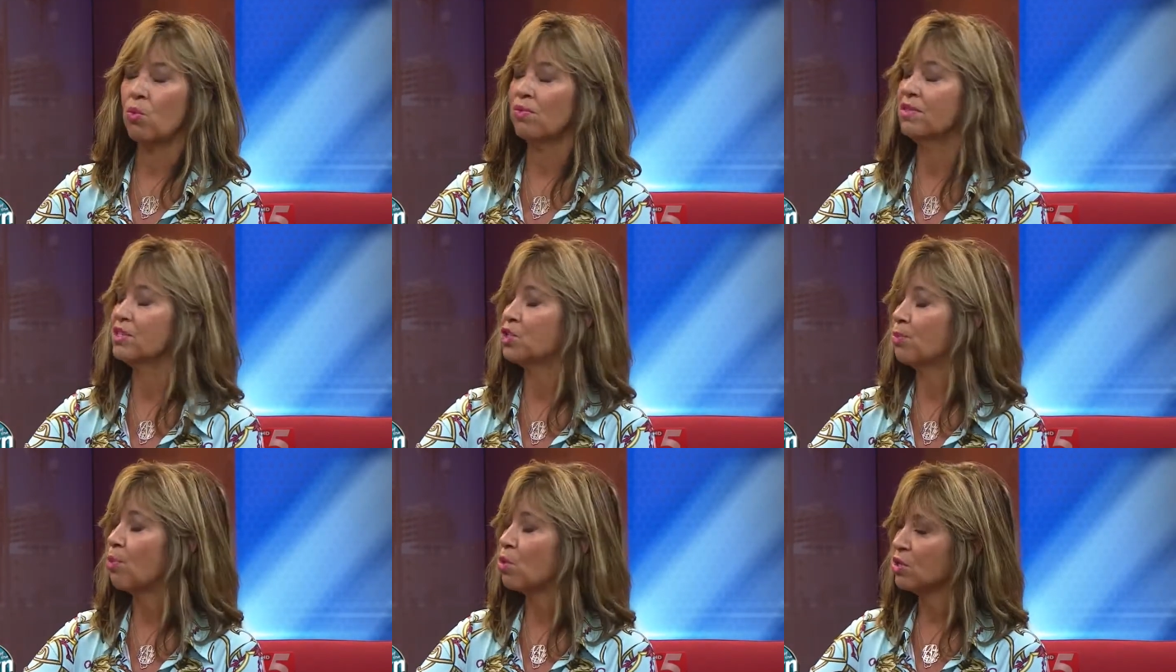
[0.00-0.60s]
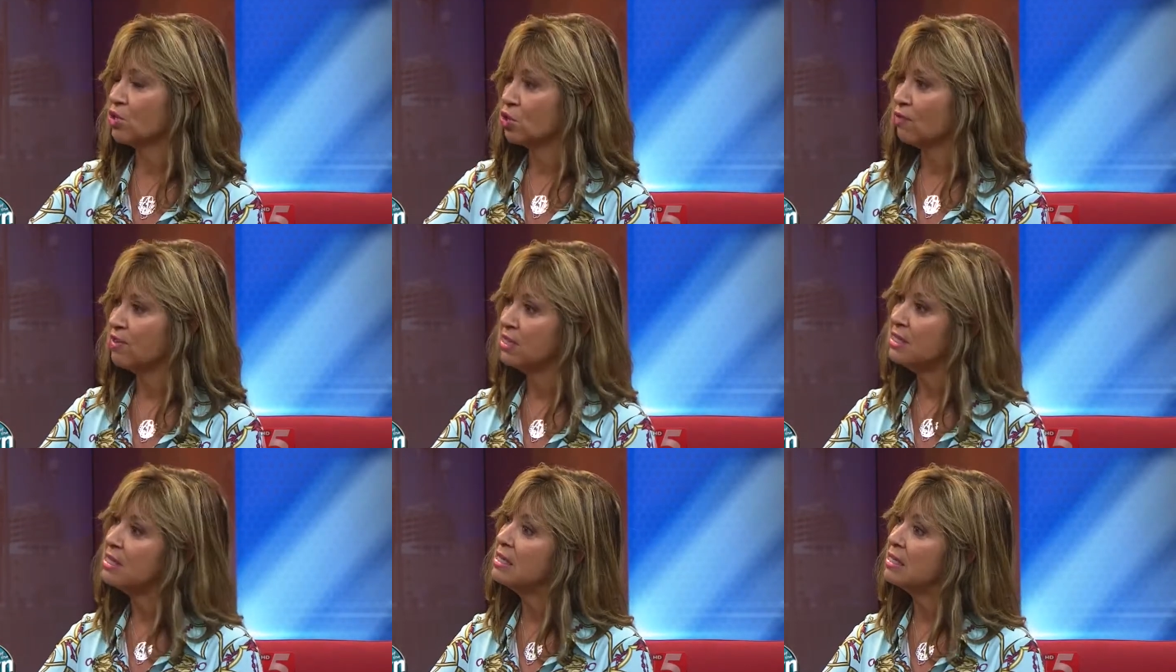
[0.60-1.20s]
the support
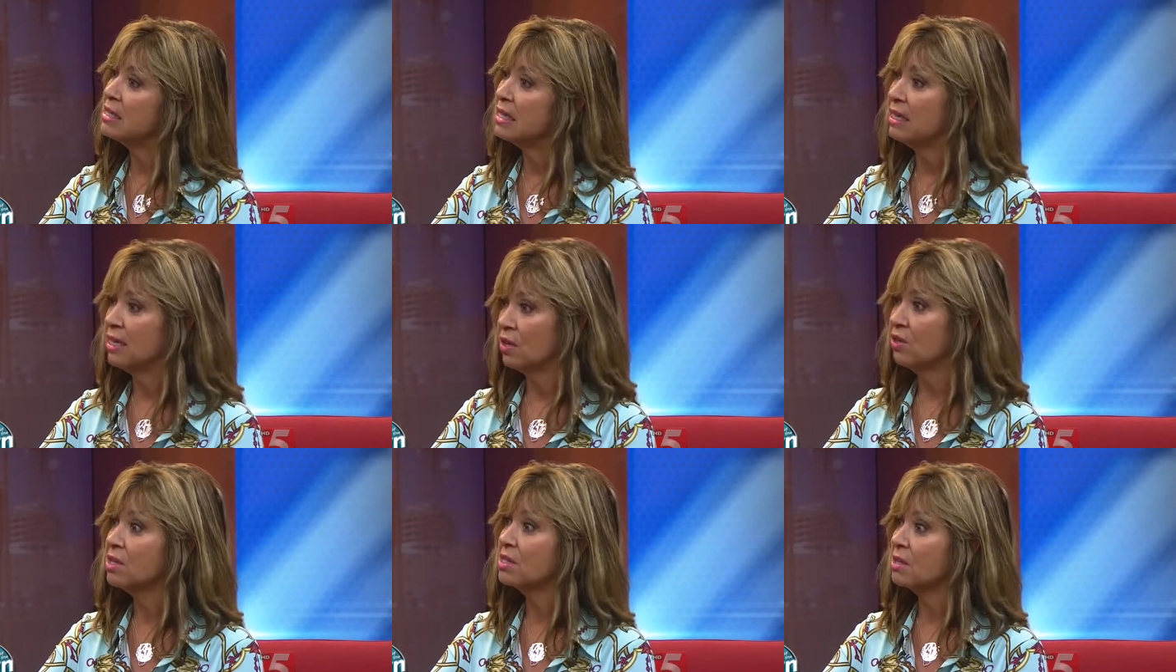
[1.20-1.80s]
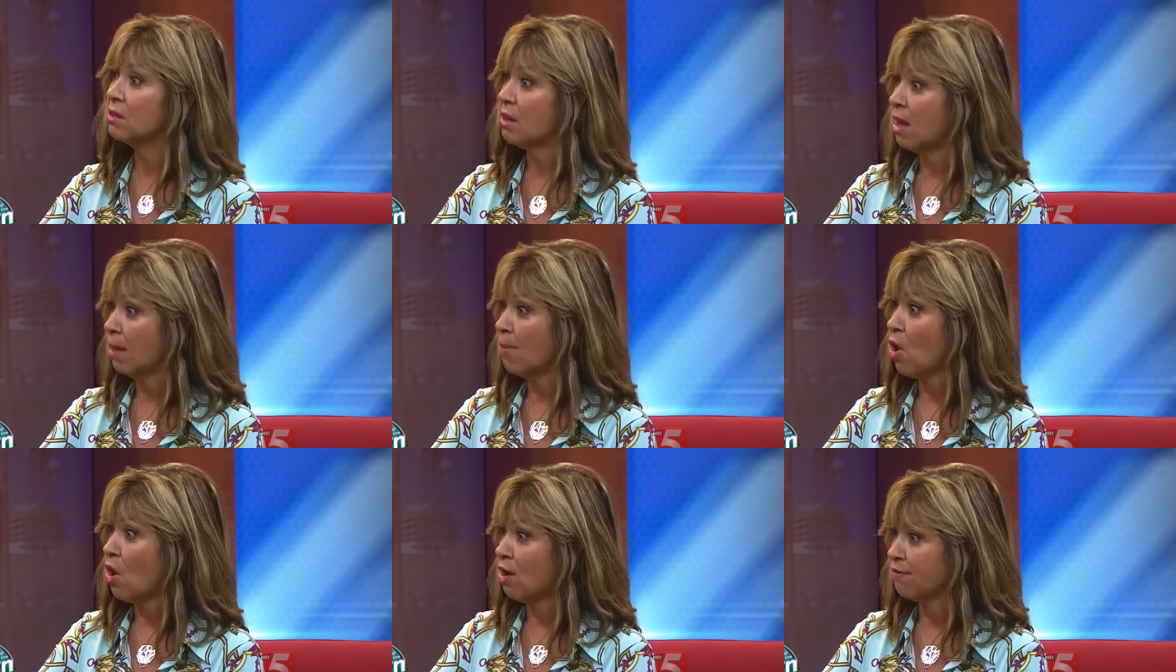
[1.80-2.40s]
services that Gilda's
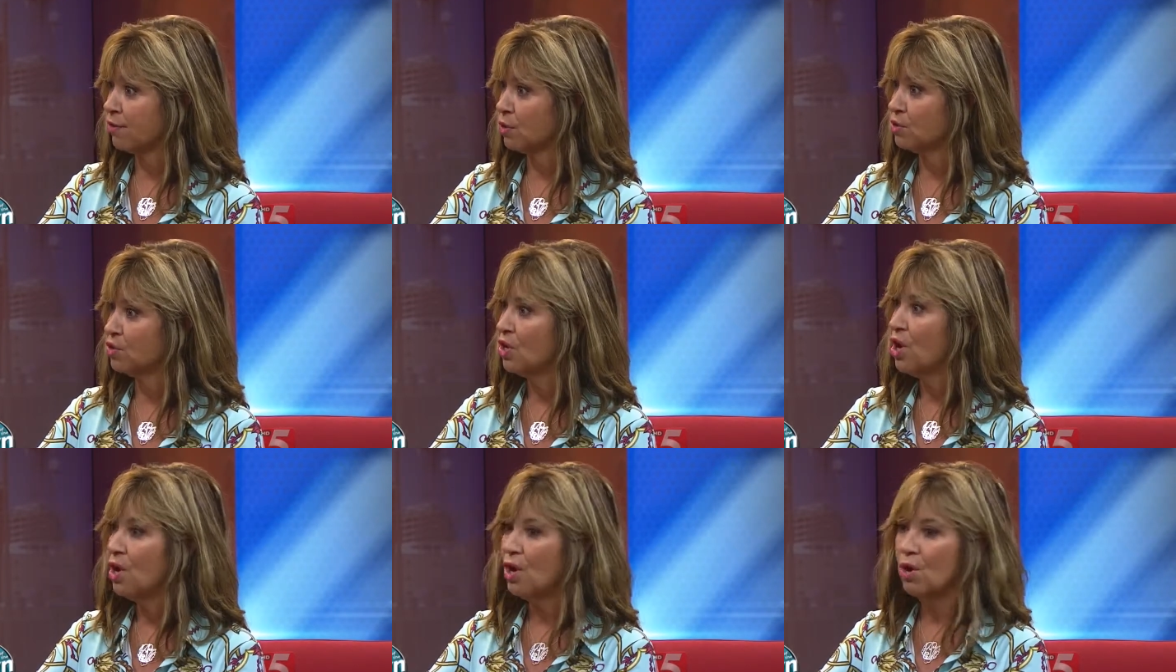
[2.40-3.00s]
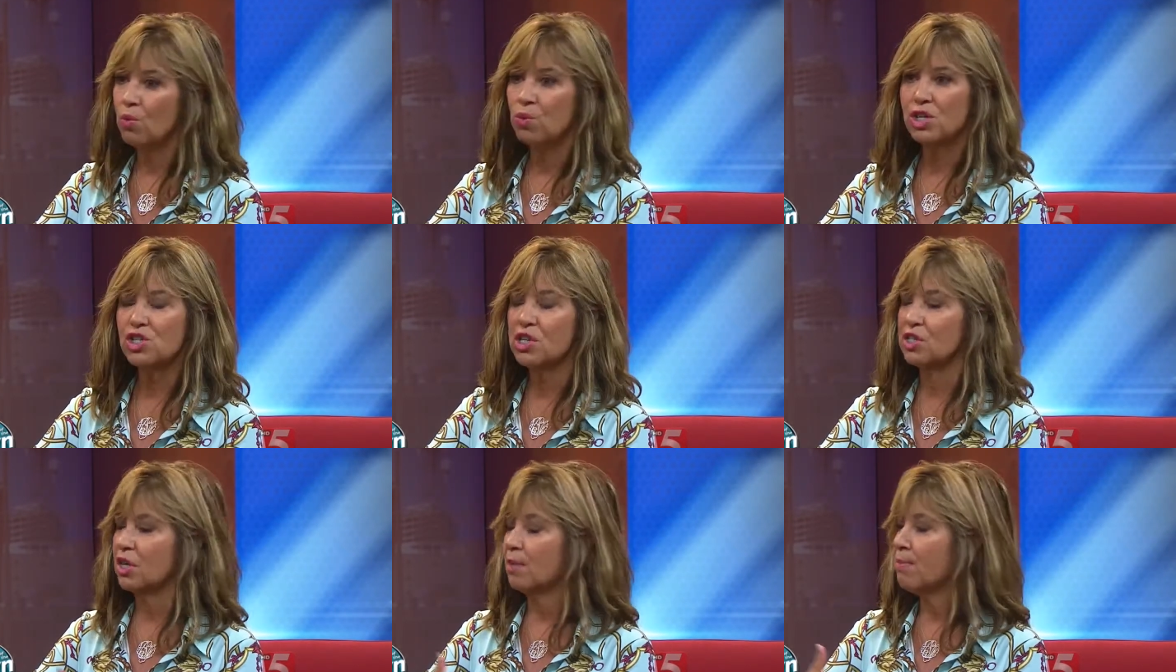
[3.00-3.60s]
Club offers,
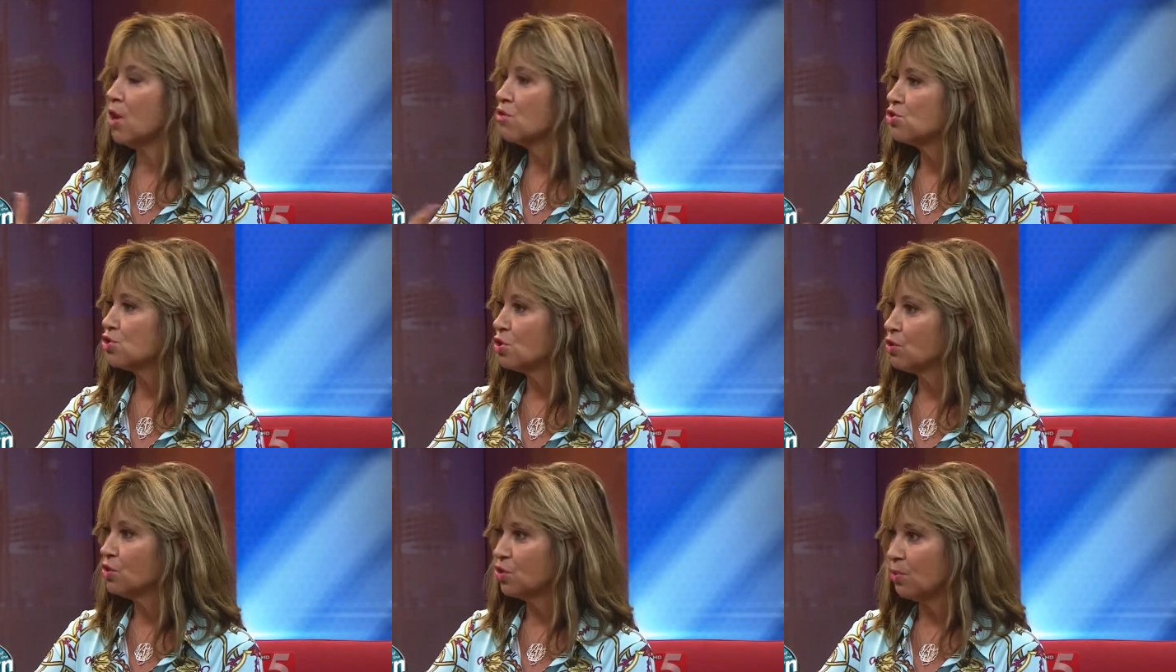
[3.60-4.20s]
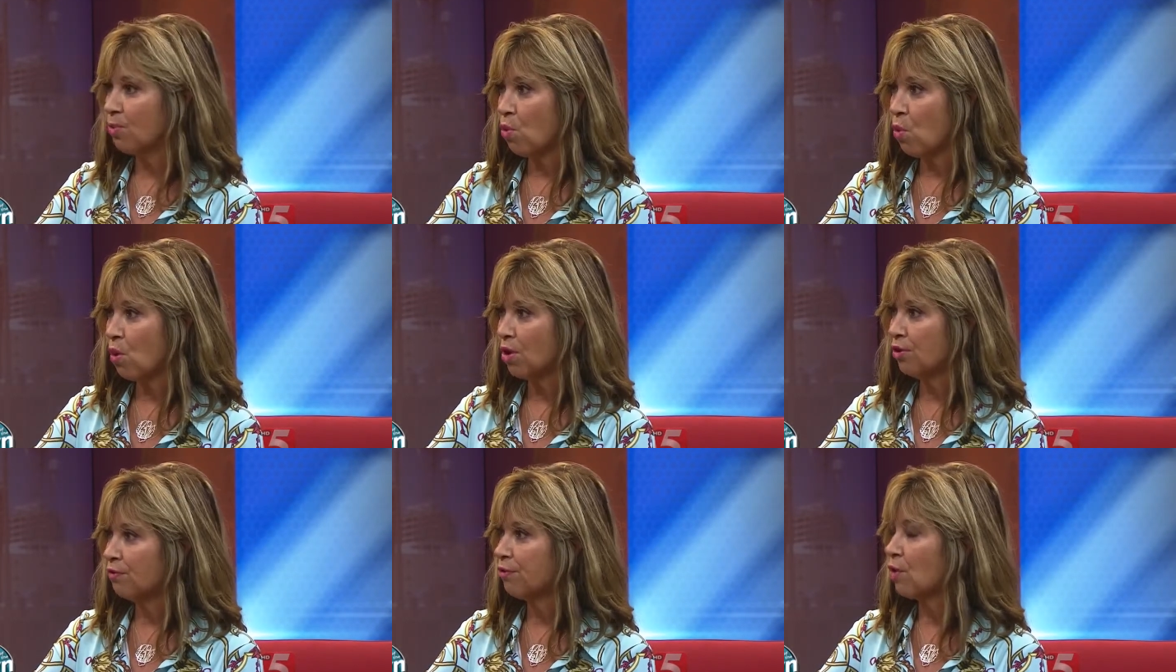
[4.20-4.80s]
which is emotional
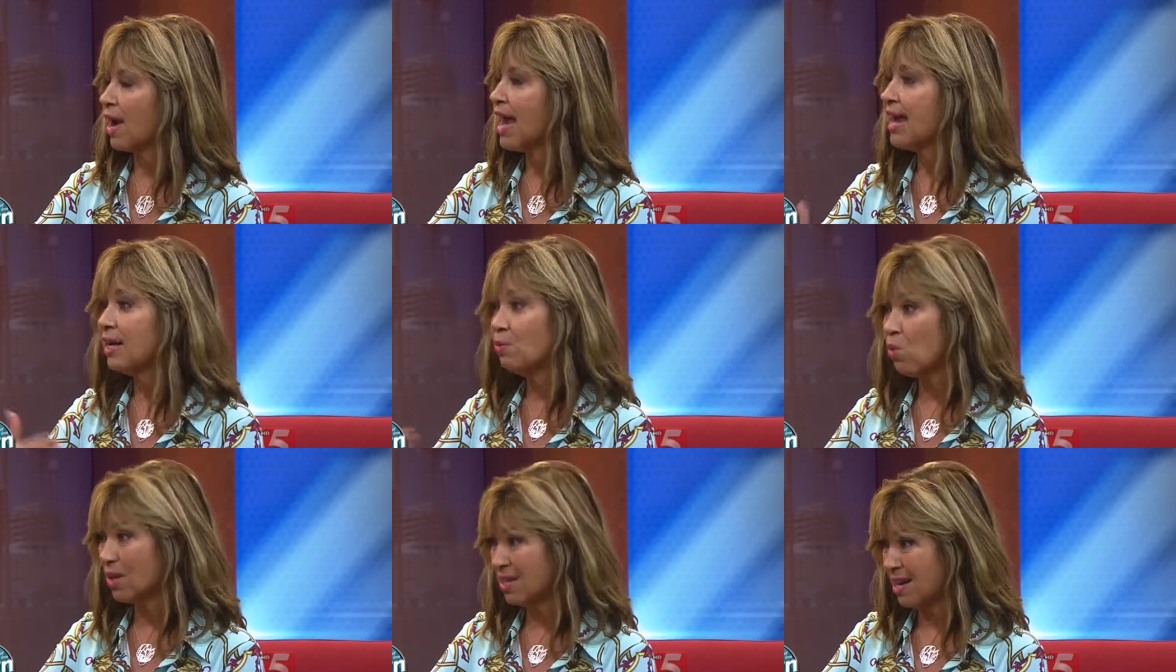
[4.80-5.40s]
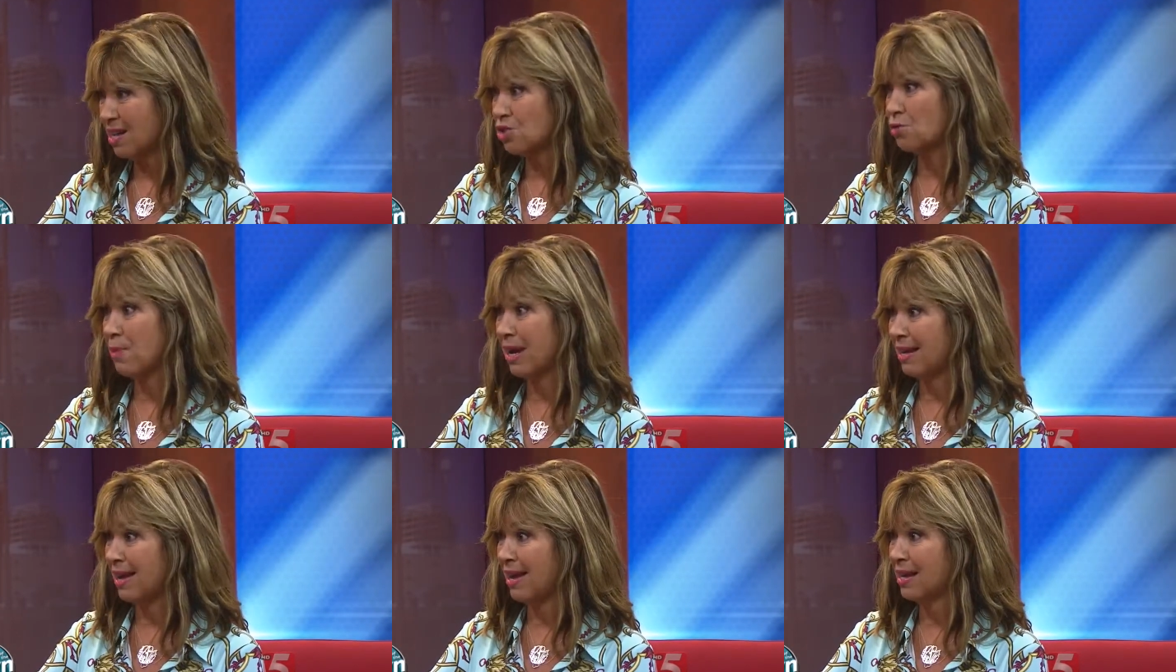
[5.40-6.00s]
support for anyone touched
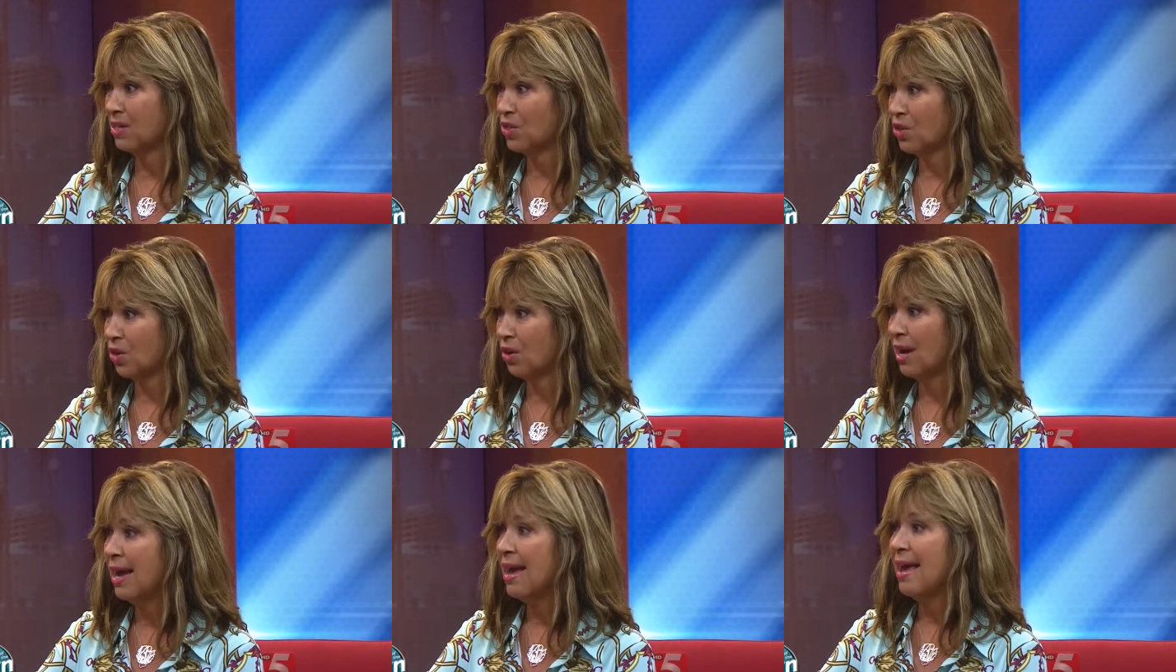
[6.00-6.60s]
by cancer.